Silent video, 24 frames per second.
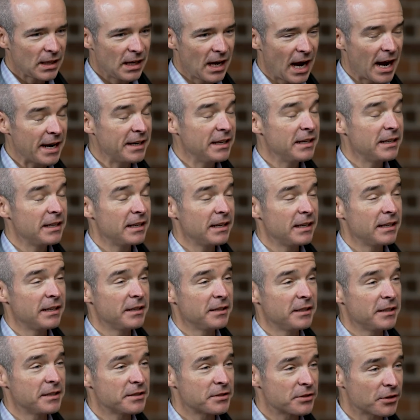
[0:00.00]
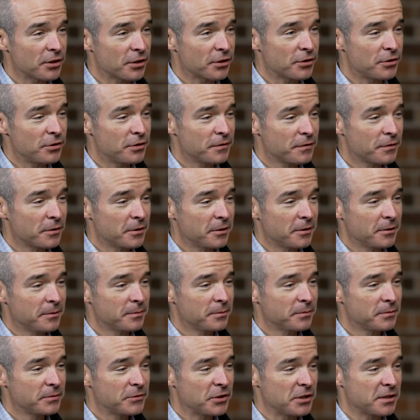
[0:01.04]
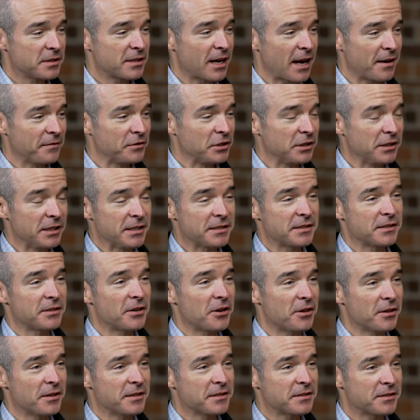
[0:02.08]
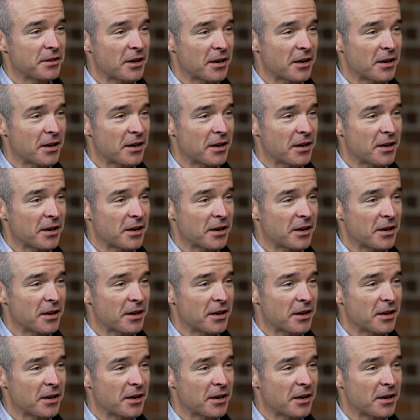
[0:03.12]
I need a healing circle from just having to listen to all this